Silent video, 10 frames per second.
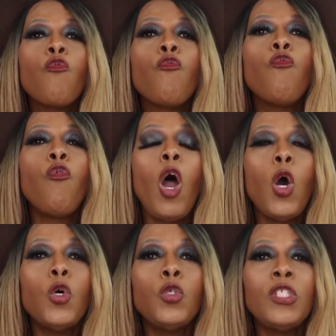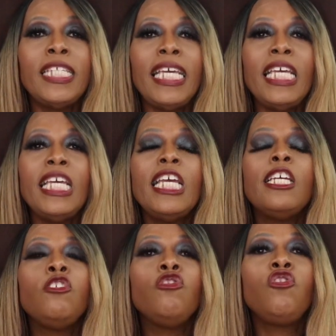rosy
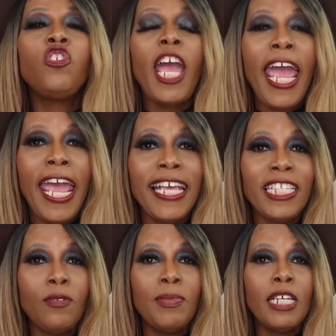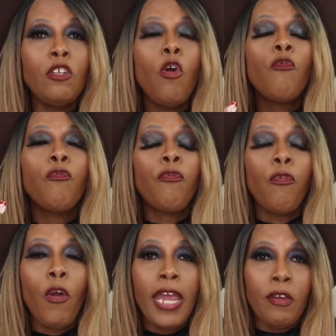jasmine
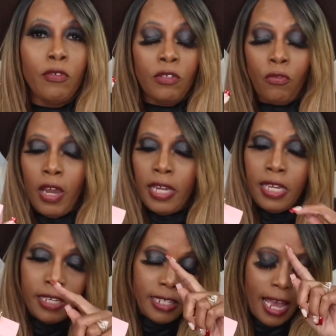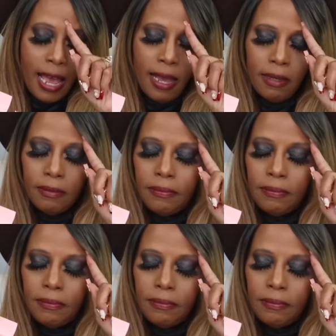fragrance right here, y'all.